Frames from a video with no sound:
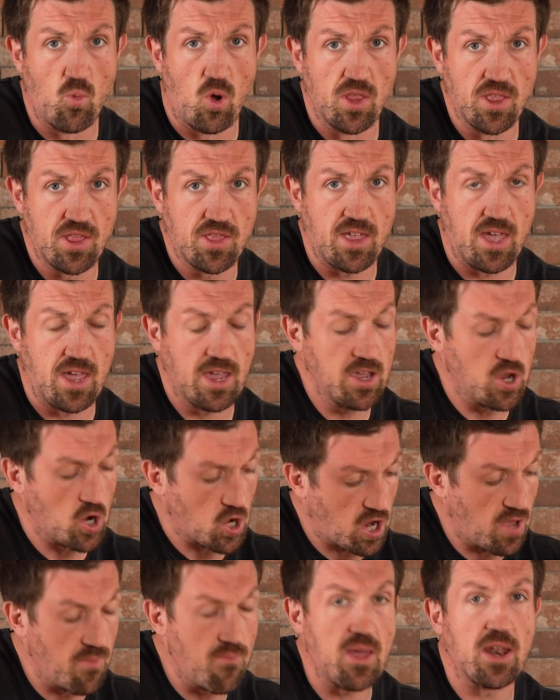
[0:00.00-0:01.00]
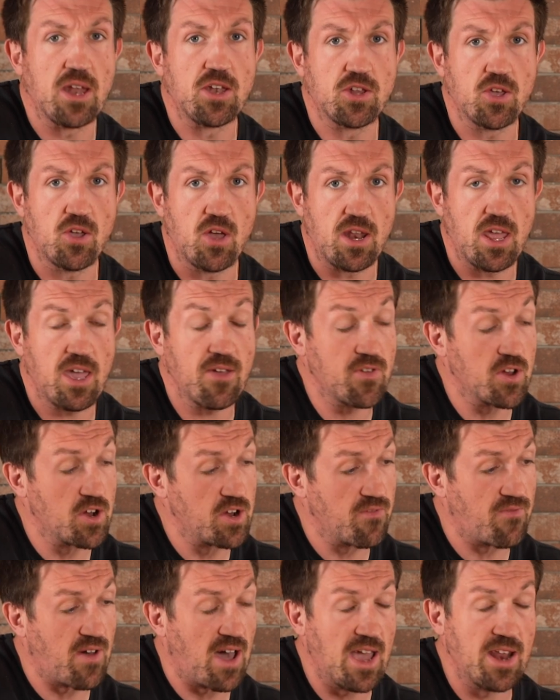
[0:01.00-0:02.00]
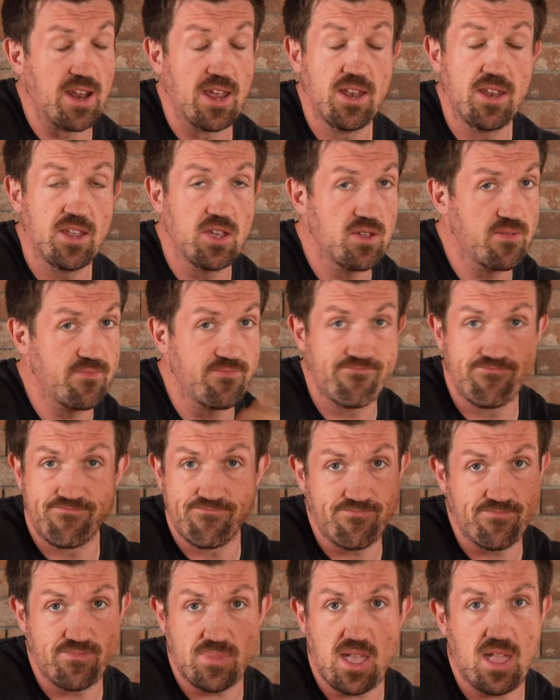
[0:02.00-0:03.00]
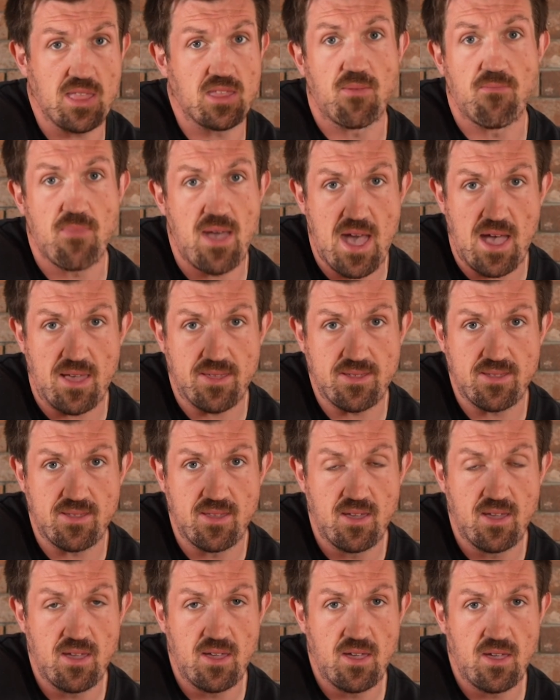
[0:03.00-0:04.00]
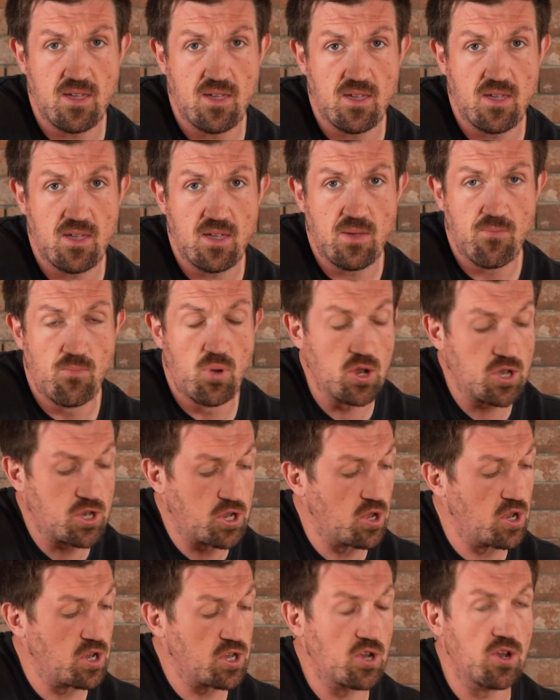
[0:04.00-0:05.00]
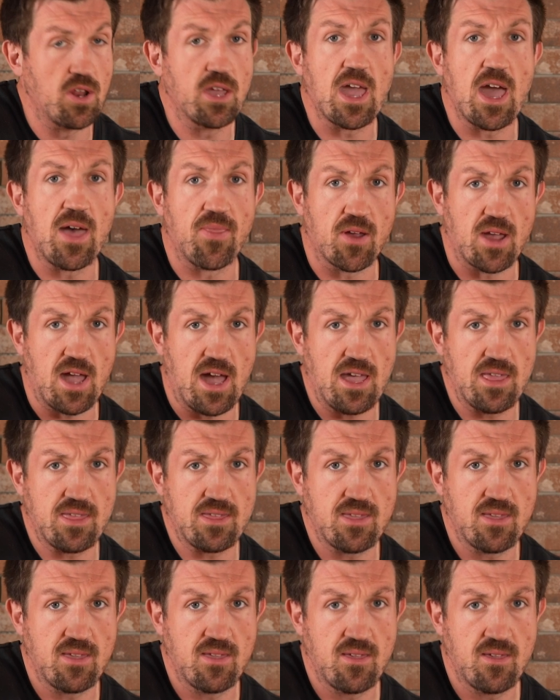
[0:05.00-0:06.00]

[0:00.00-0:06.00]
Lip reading: one thing, you're committed to it. If you're divided, it's a mess. Put 2 and 2 together, guys.